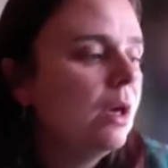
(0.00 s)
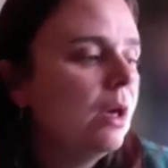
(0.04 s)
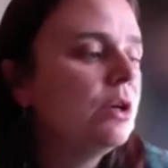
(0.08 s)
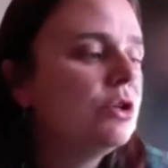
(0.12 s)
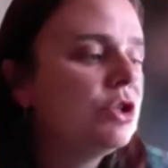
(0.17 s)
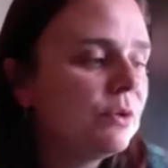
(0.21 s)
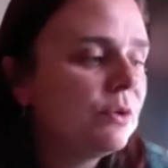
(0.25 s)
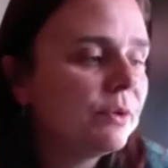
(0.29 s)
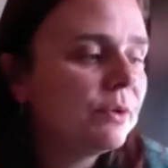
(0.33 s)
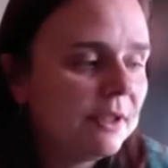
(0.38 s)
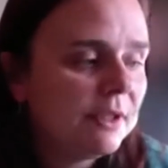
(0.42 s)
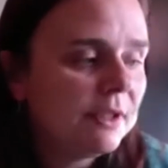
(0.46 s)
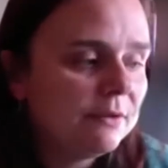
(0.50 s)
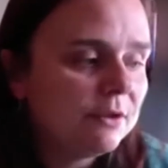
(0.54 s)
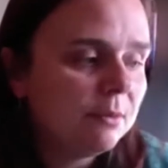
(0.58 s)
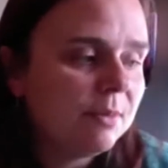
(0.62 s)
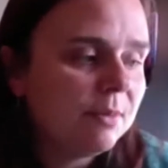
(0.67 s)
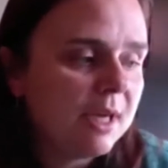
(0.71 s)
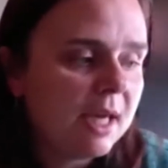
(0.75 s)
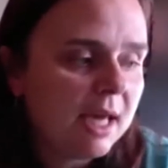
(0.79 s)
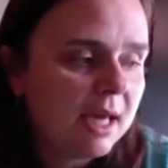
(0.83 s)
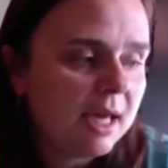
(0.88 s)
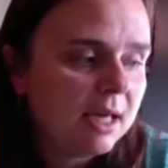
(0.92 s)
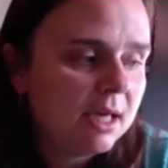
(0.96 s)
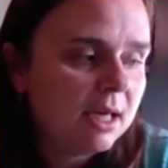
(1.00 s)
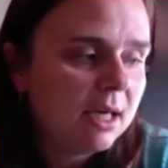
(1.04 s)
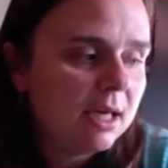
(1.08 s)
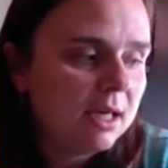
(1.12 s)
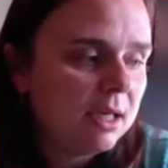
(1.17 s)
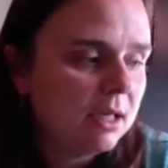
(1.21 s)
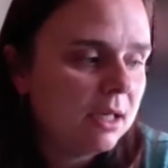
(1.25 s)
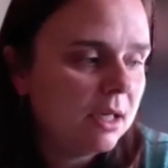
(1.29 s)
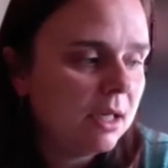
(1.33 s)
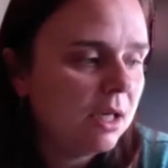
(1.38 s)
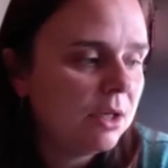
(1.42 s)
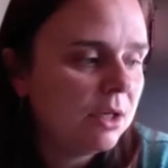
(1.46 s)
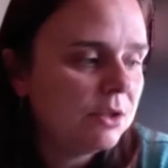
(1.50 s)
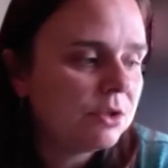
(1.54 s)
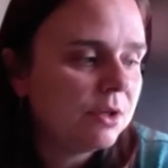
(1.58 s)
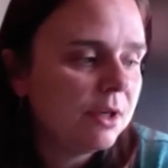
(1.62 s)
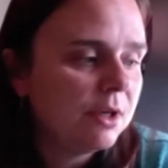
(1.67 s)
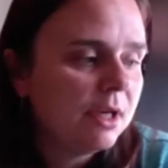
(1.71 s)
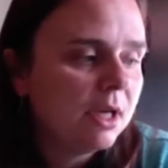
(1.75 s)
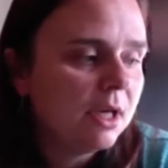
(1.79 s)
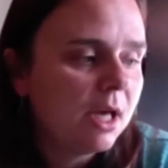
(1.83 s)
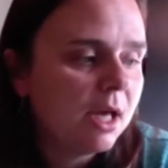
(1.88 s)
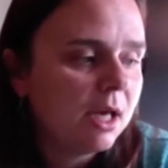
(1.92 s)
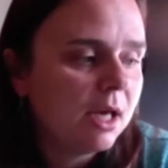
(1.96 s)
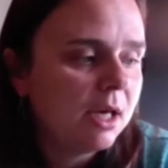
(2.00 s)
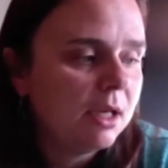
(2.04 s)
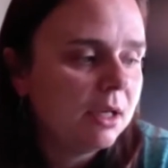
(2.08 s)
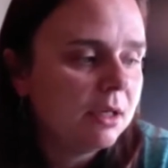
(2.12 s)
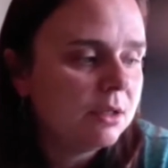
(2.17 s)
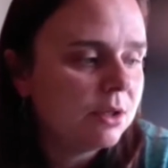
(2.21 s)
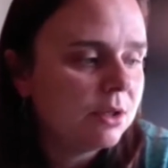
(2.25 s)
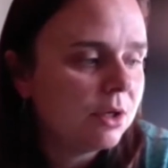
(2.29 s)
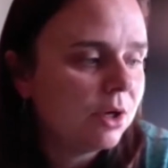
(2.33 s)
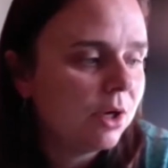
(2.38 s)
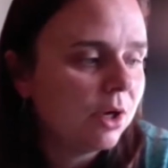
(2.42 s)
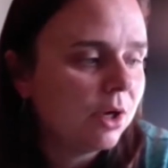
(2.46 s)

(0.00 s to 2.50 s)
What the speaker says: She received her BA in history and